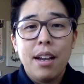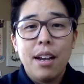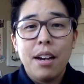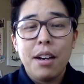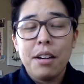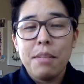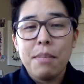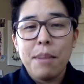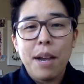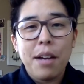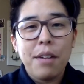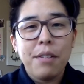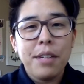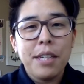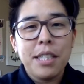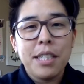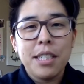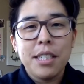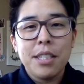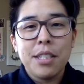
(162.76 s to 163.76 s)
Our
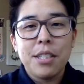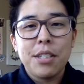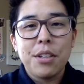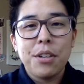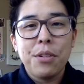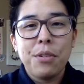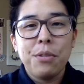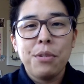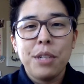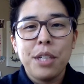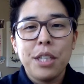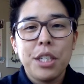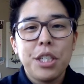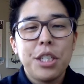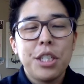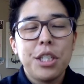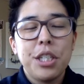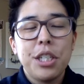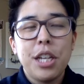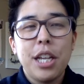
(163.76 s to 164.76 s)
bioregion is so
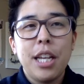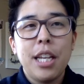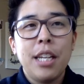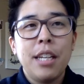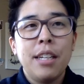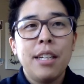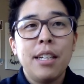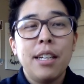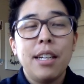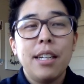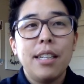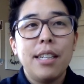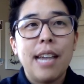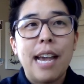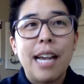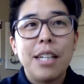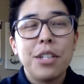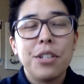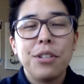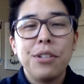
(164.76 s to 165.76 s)
rich in
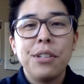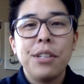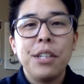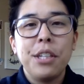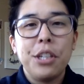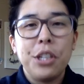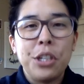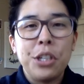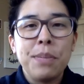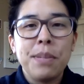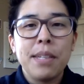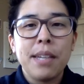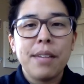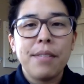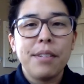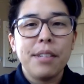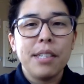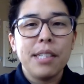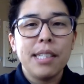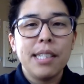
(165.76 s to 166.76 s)
natural and human
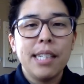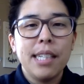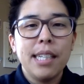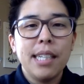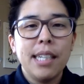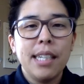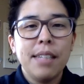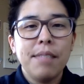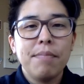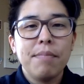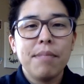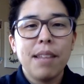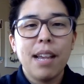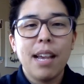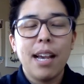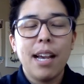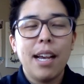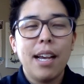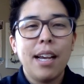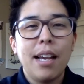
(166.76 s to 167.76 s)
diversity.
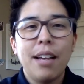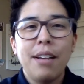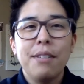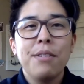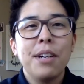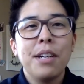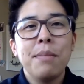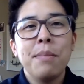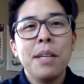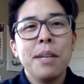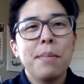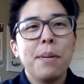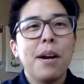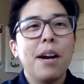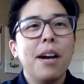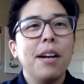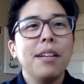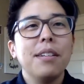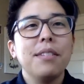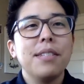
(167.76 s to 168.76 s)
I want to be a
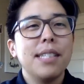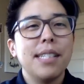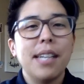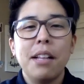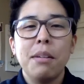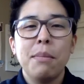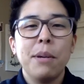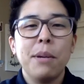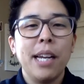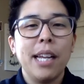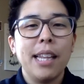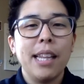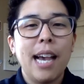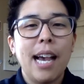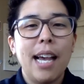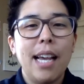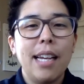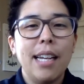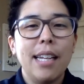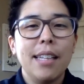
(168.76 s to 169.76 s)
part of celebrating
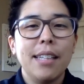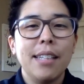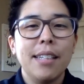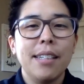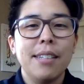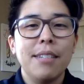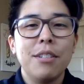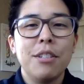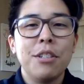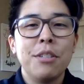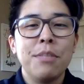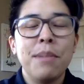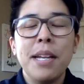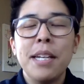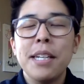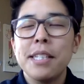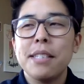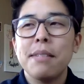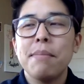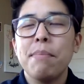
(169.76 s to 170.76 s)
that, the
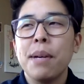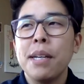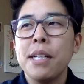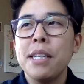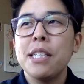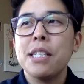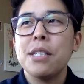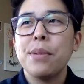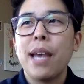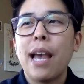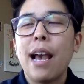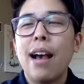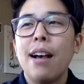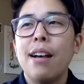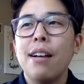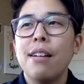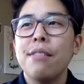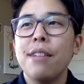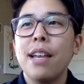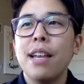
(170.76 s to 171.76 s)
tremendous abundance we
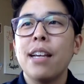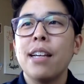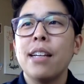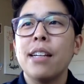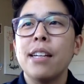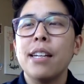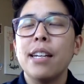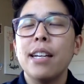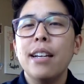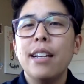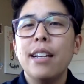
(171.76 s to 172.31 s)
have, and